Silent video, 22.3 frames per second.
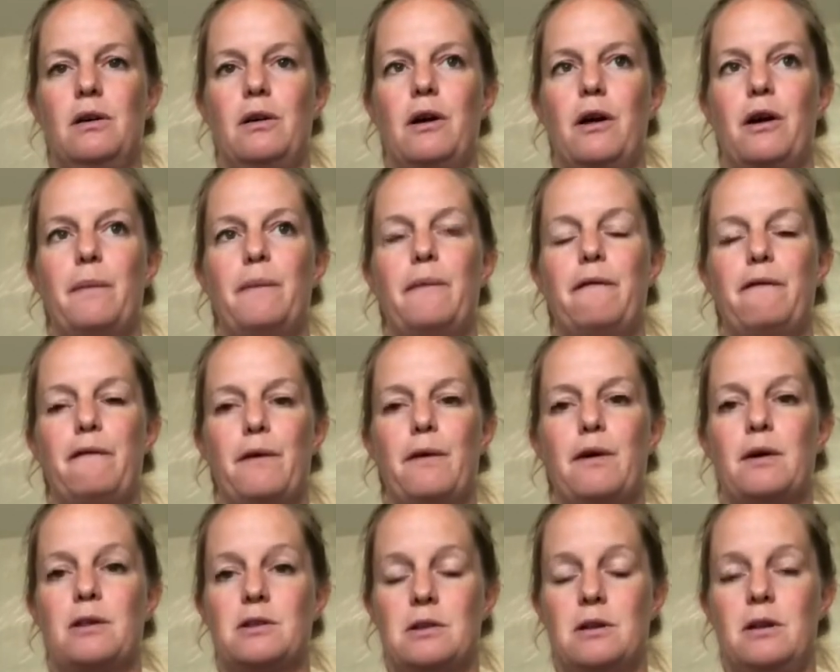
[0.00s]
gonna be
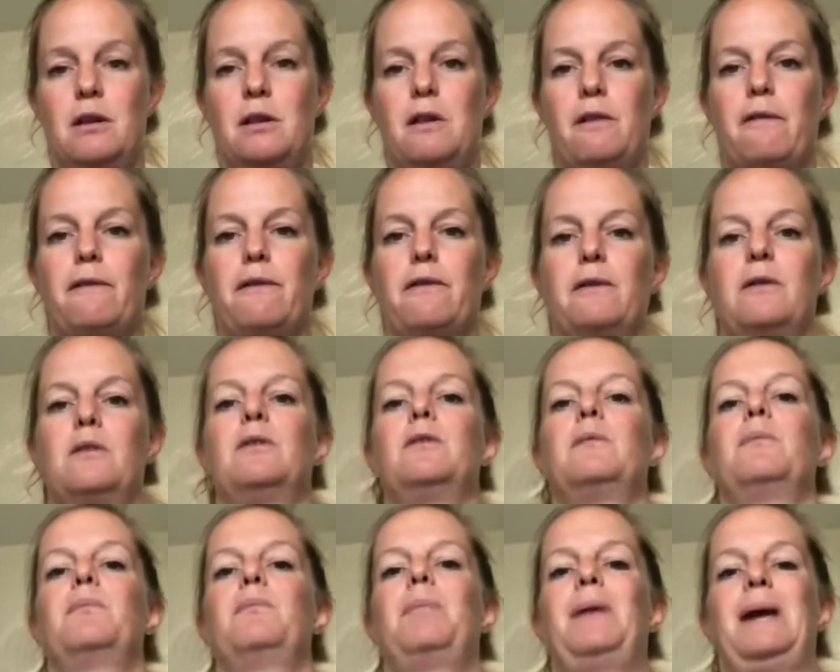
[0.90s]
focused on a different
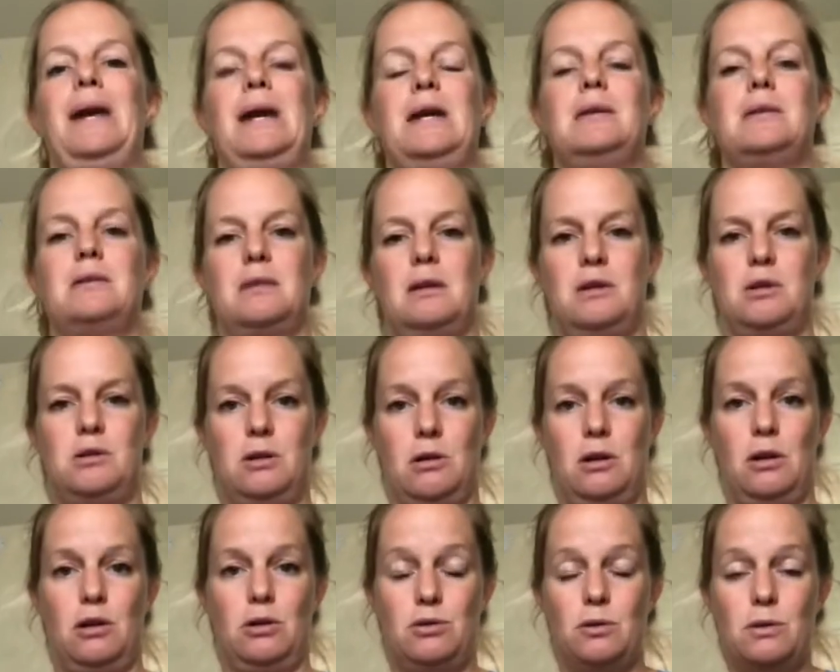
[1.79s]
place that
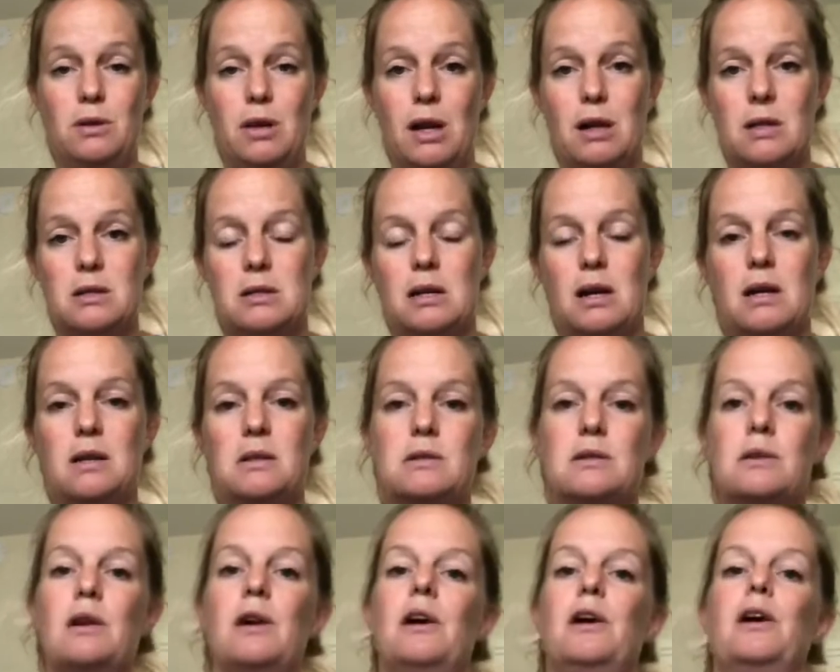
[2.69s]
you're gonna do the
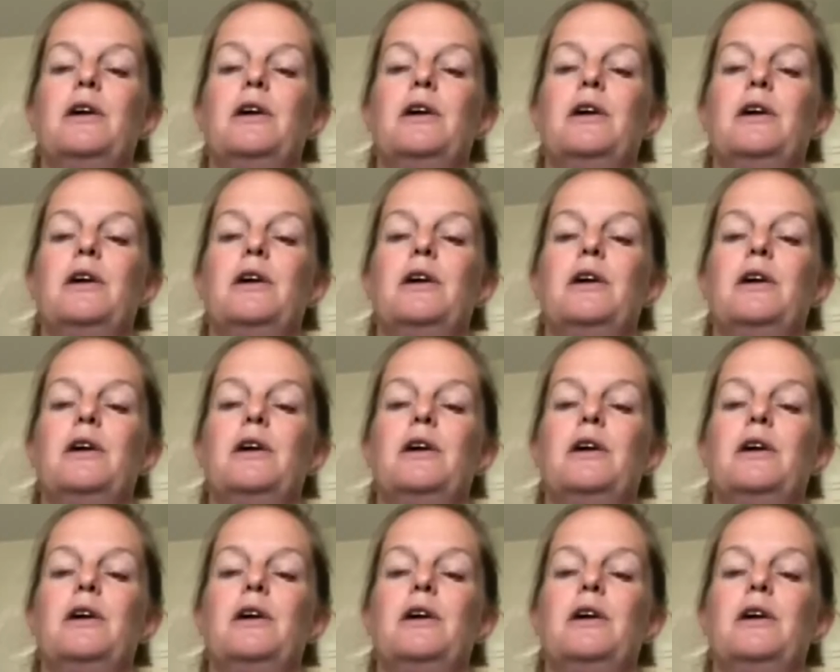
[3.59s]
exercise.